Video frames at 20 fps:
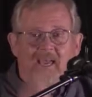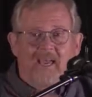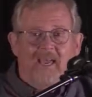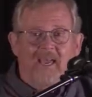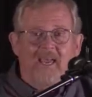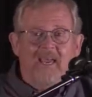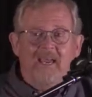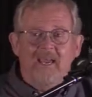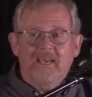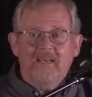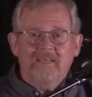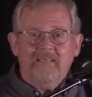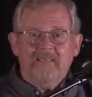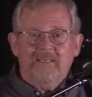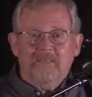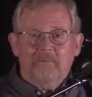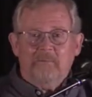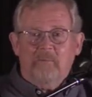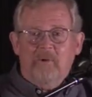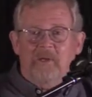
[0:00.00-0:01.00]
and
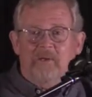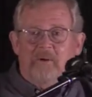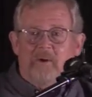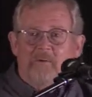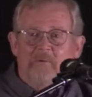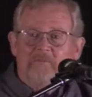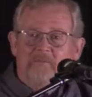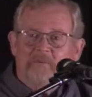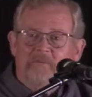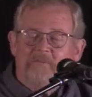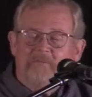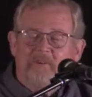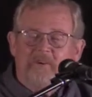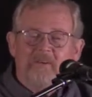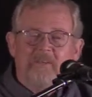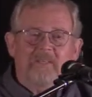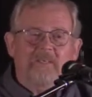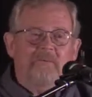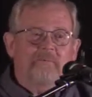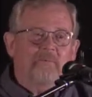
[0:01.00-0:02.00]
it went over
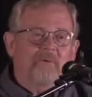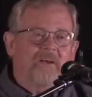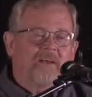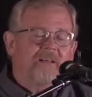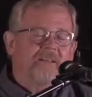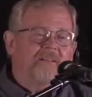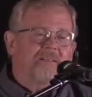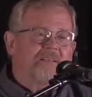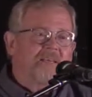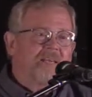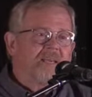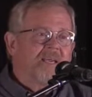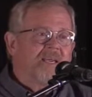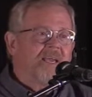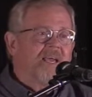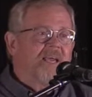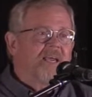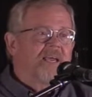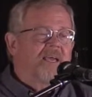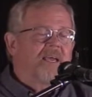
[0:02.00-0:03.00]
fairly well.
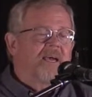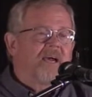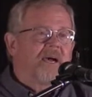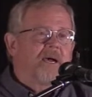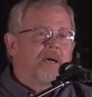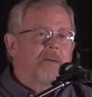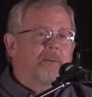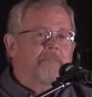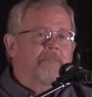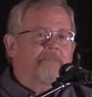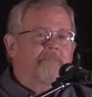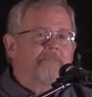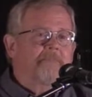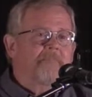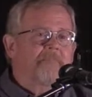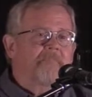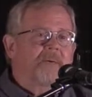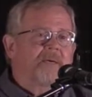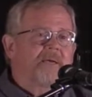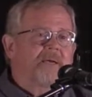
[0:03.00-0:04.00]
Um,
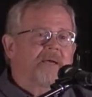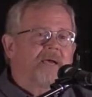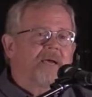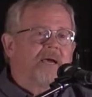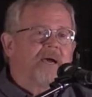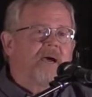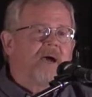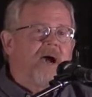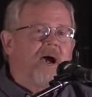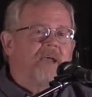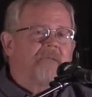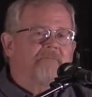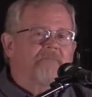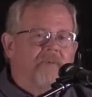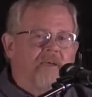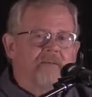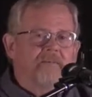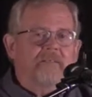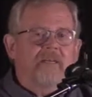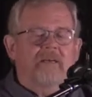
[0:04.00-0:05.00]
I
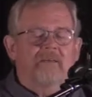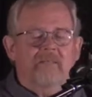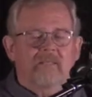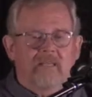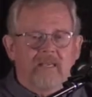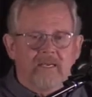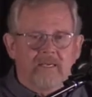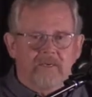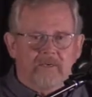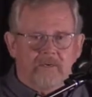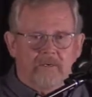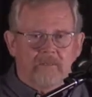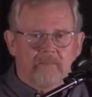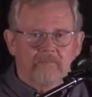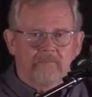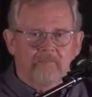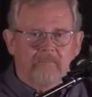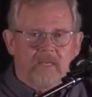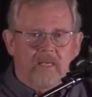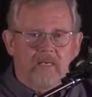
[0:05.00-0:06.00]
found out later,
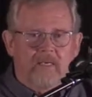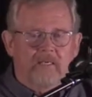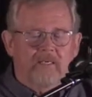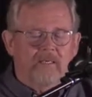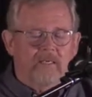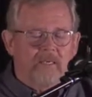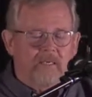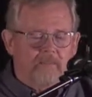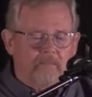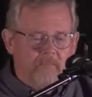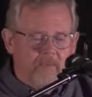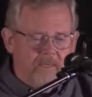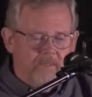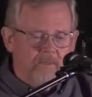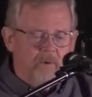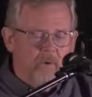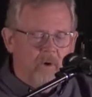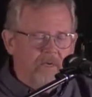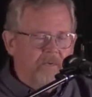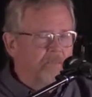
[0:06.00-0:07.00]
and it, it, meant
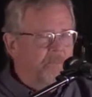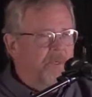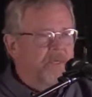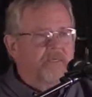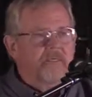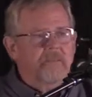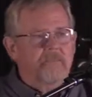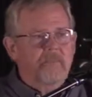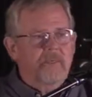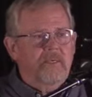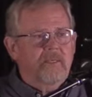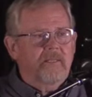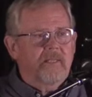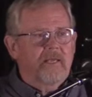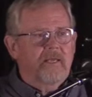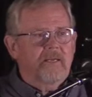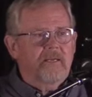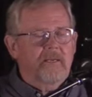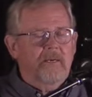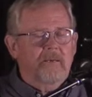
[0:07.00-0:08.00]
quite a bit to me,
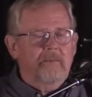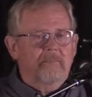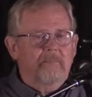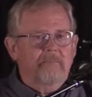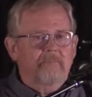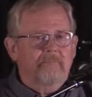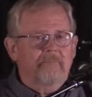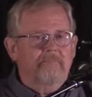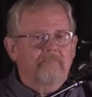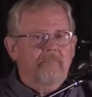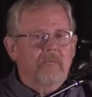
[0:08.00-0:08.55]
that um,